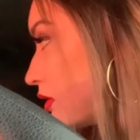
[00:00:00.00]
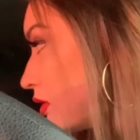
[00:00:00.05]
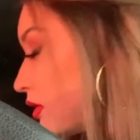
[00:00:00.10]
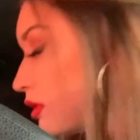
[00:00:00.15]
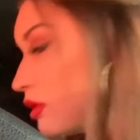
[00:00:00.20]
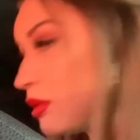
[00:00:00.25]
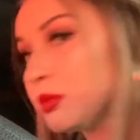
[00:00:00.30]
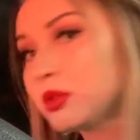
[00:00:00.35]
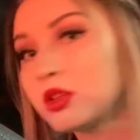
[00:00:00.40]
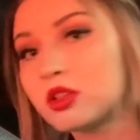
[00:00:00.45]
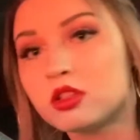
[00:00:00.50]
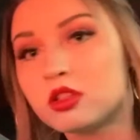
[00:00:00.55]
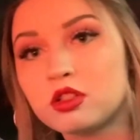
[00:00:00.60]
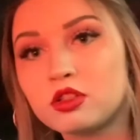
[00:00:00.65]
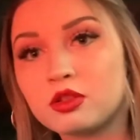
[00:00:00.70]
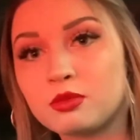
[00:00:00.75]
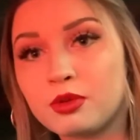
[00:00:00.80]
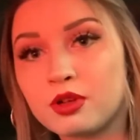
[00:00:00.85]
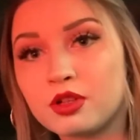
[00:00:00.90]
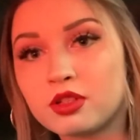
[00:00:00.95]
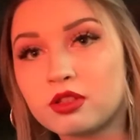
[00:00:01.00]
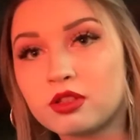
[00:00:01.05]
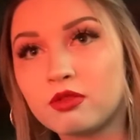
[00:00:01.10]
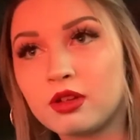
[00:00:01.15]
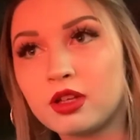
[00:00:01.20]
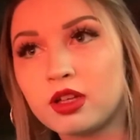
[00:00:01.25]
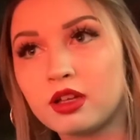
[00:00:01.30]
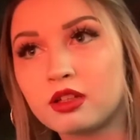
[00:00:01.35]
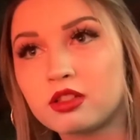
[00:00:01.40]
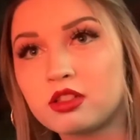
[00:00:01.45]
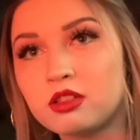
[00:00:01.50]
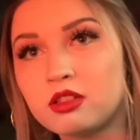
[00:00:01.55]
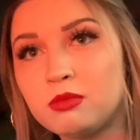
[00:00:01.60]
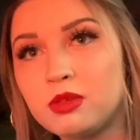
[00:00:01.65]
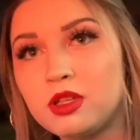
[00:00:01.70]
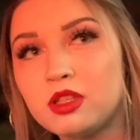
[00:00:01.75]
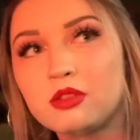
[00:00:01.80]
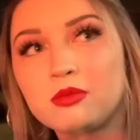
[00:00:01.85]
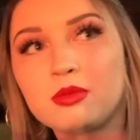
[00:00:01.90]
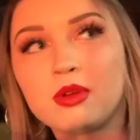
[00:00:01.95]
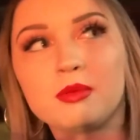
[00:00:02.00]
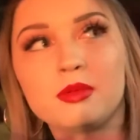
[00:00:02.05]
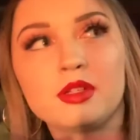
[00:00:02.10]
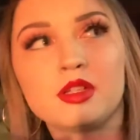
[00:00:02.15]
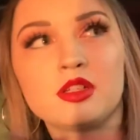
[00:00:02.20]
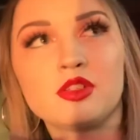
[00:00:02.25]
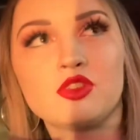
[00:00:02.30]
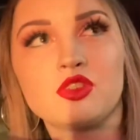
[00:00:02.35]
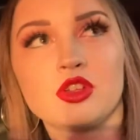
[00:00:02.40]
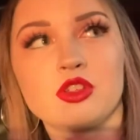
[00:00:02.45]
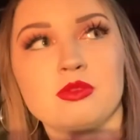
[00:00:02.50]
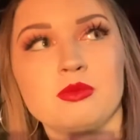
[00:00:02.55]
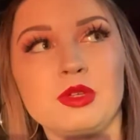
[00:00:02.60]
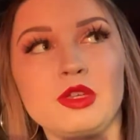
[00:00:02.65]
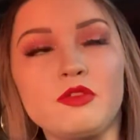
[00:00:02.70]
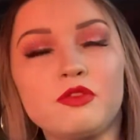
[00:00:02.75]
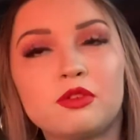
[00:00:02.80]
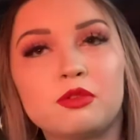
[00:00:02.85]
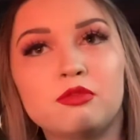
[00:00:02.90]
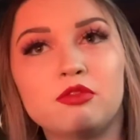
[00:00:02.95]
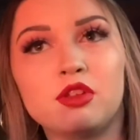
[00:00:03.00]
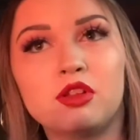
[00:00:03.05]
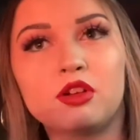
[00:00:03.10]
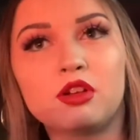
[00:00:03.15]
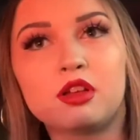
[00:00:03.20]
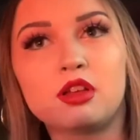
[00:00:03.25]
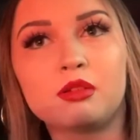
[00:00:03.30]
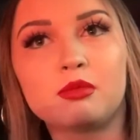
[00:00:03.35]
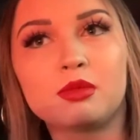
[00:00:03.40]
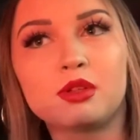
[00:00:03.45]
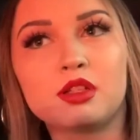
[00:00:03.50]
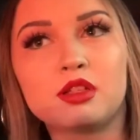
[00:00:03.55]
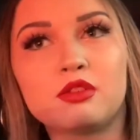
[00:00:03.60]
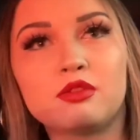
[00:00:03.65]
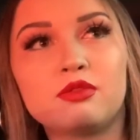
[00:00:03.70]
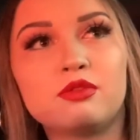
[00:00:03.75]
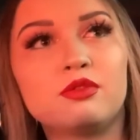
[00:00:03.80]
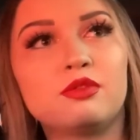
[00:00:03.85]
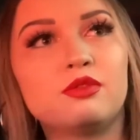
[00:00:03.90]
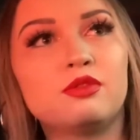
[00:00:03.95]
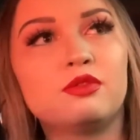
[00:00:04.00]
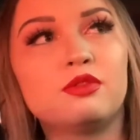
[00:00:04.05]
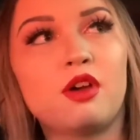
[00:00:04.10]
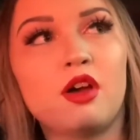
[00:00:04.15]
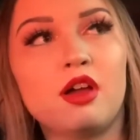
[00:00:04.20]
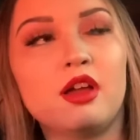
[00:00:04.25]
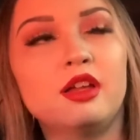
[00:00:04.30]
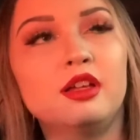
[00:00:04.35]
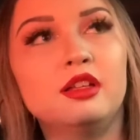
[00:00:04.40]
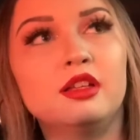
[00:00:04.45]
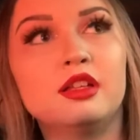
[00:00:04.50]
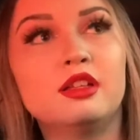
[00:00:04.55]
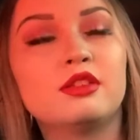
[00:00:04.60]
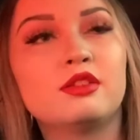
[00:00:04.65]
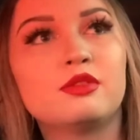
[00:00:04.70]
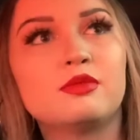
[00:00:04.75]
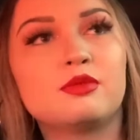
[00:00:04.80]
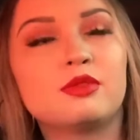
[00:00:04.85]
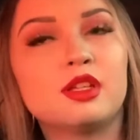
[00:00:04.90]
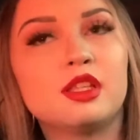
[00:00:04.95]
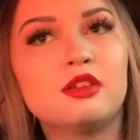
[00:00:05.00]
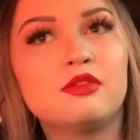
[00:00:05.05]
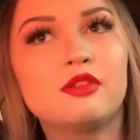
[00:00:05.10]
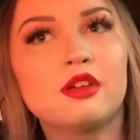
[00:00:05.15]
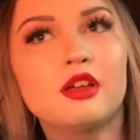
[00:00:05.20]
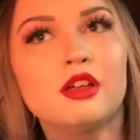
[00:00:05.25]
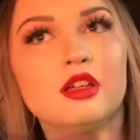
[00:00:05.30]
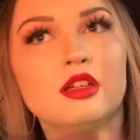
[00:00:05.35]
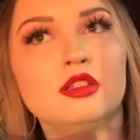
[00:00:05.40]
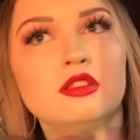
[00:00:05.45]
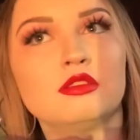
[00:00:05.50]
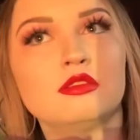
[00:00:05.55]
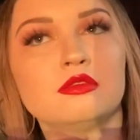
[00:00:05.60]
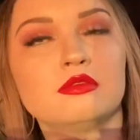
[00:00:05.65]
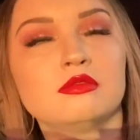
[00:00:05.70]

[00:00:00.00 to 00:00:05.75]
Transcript: There's a person right next to me and they're probably gonna judge me for vlogging, but it's fine. It's really fine.